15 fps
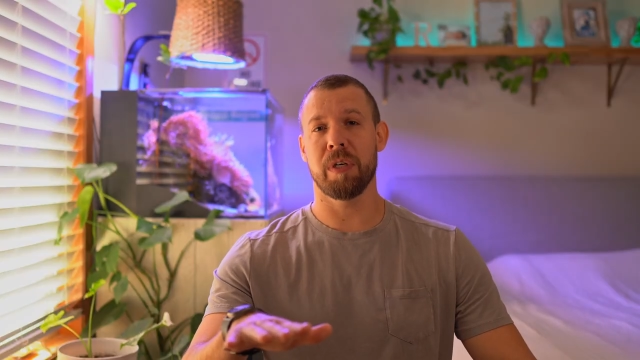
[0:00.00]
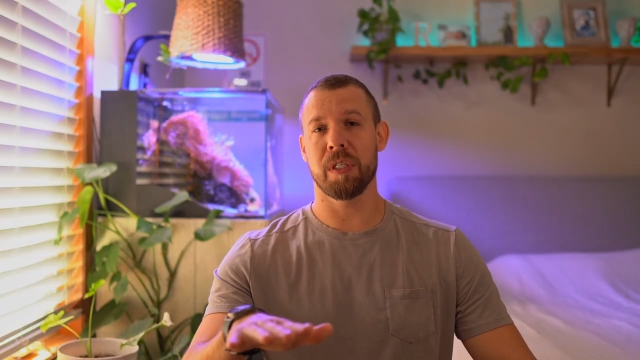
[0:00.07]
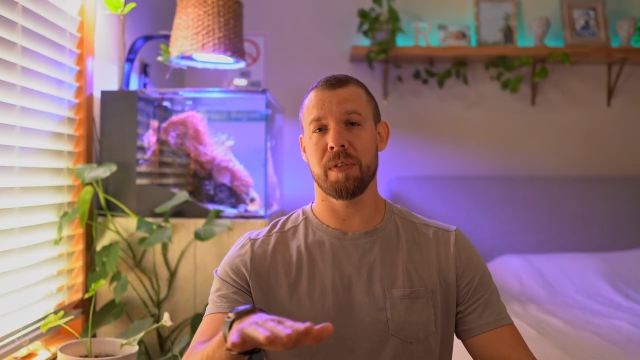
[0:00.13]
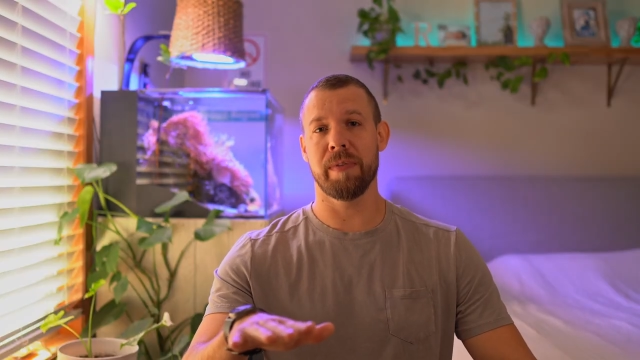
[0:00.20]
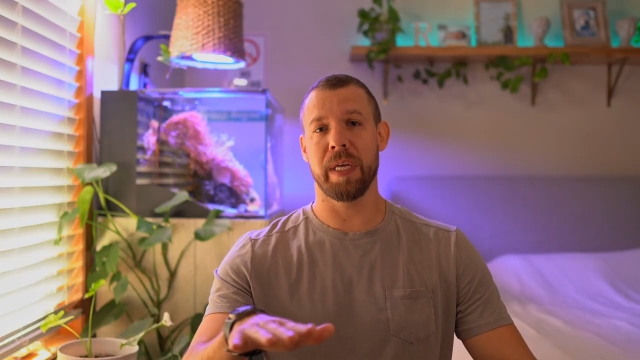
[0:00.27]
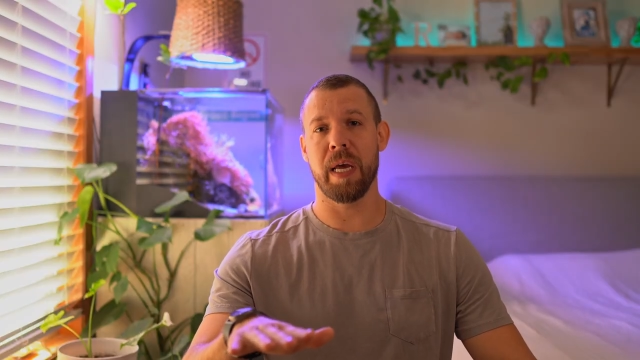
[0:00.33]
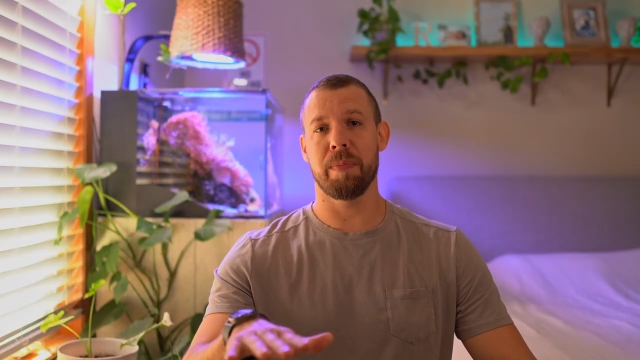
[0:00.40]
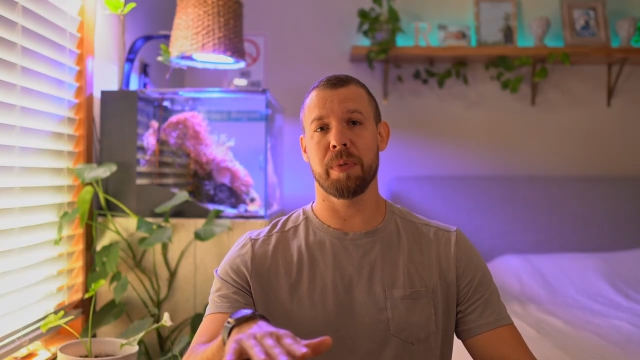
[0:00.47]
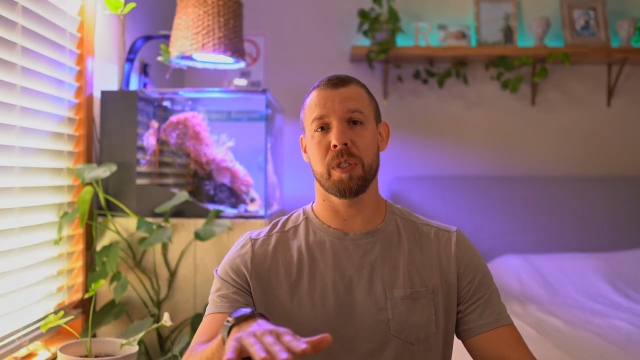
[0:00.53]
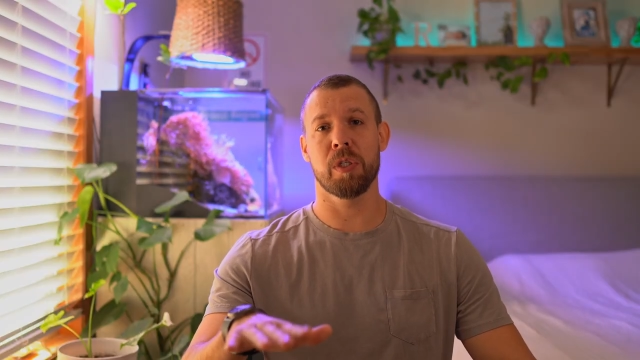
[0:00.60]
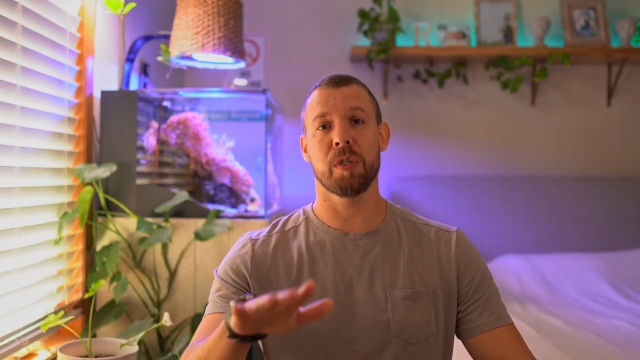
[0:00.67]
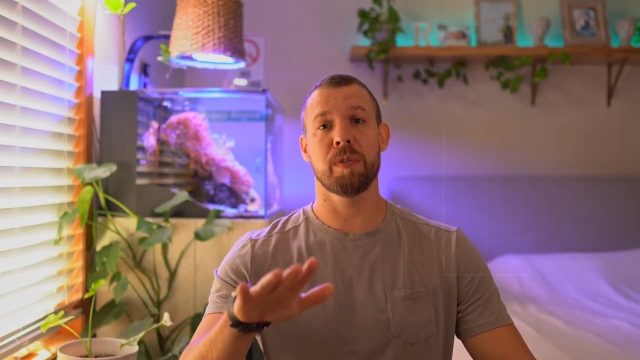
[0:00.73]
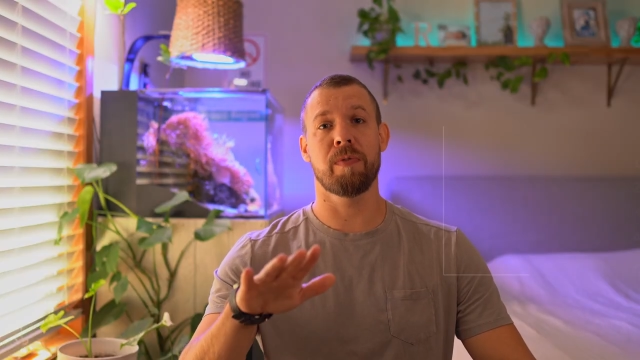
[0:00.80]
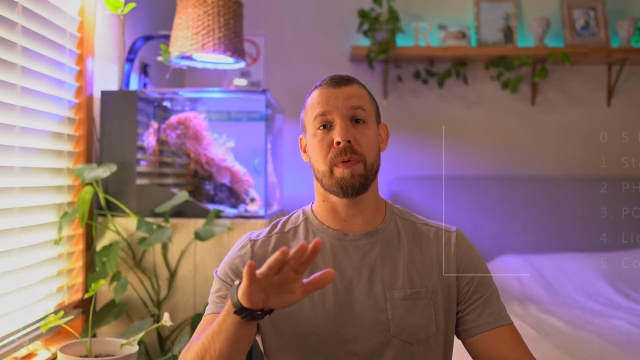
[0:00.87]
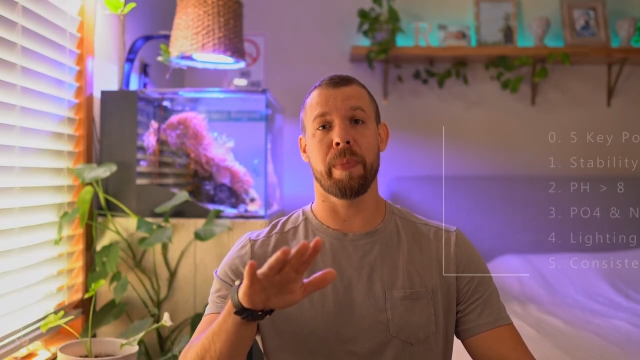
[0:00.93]
out the rest of the
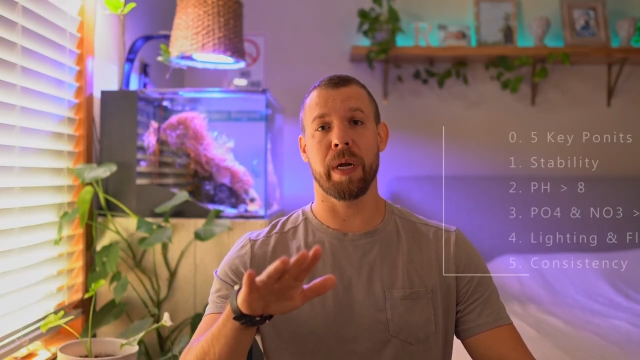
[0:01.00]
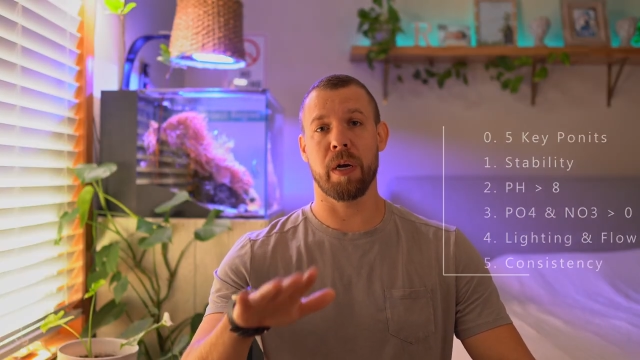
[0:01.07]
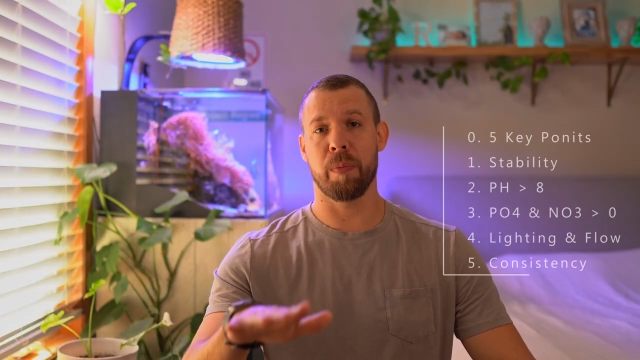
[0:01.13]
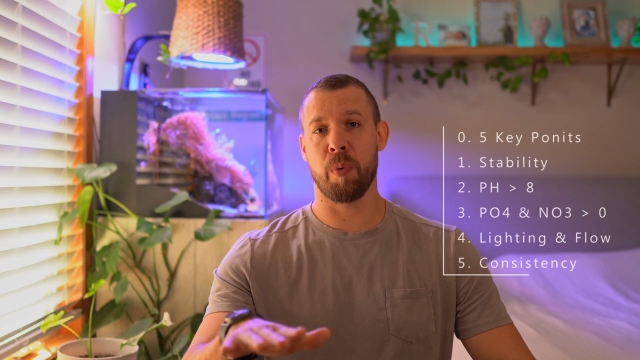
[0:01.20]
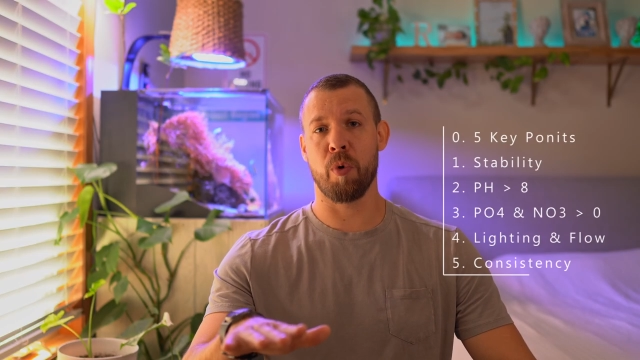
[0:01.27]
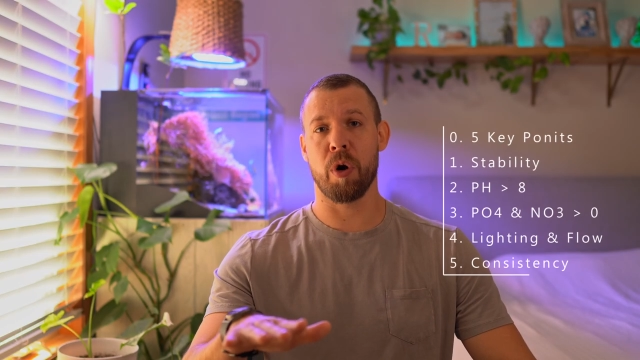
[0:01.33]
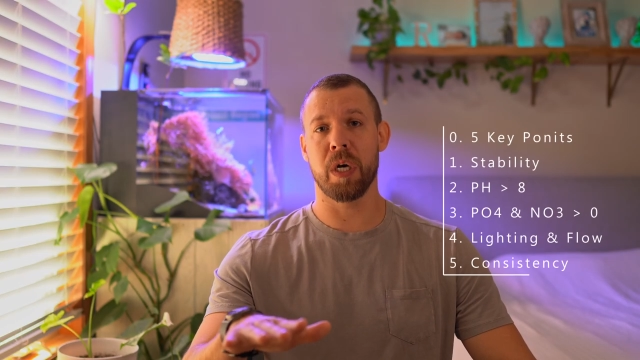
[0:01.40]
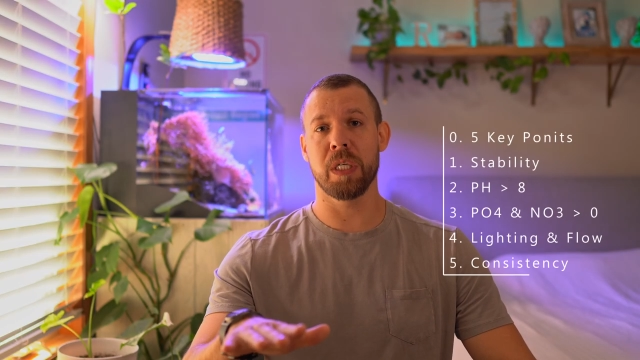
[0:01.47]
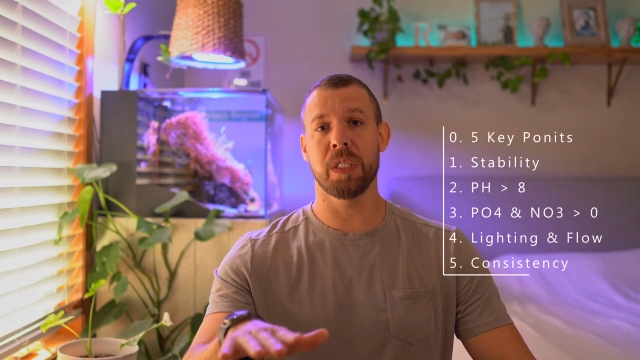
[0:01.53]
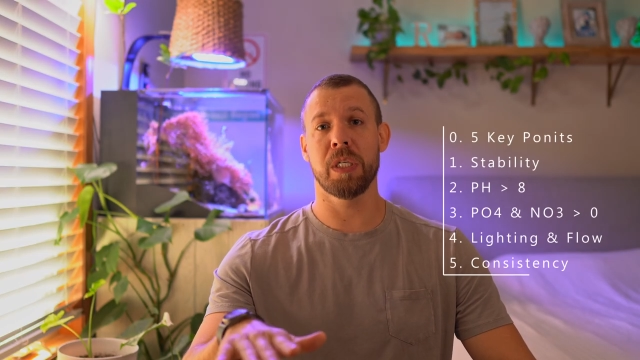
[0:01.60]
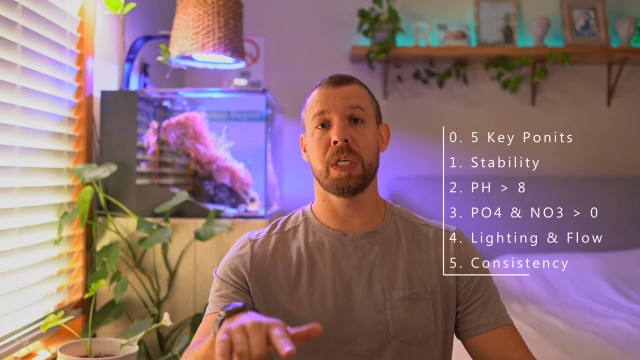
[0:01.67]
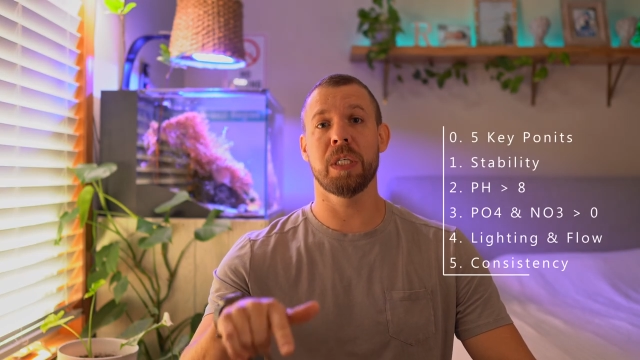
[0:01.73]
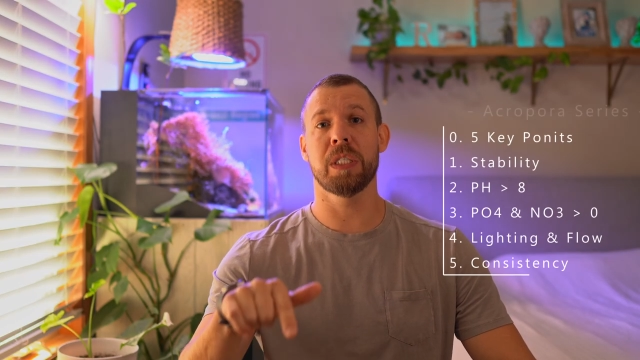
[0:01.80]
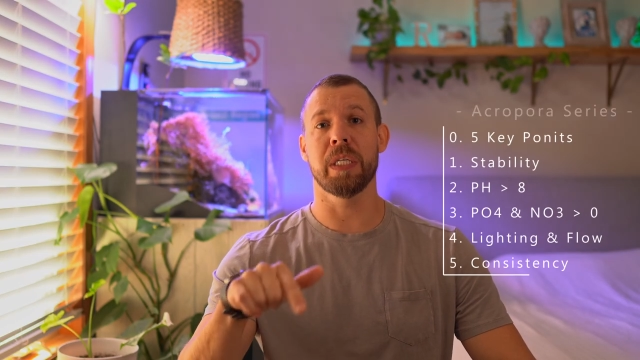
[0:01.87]
episodes from my Acropora